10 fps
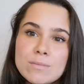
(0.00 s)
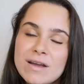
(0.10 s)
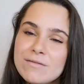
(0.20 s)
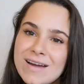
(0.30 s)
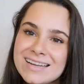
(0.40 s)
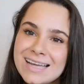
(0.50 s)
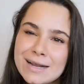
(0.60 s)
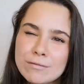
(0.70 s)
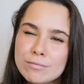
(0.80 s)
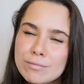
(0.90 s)
you might find
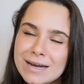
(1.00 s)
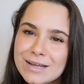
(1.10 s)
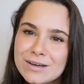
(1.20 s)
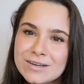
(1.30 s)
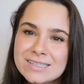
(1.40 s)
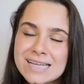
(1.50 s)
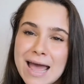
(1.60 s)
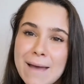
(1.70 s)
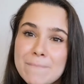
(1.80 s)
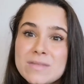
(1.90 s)
getting a really good
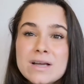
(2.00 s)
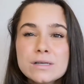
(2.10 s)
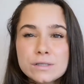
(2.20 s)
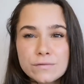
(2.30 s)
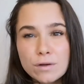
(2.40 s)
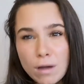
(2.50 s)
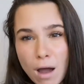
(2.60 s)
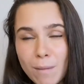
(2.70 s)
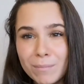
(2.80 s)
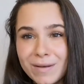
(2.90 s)
sort of
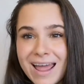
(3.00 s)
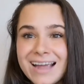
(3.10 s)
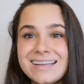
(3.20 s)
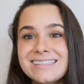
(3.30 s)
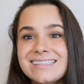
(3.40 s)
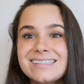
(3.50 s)
complex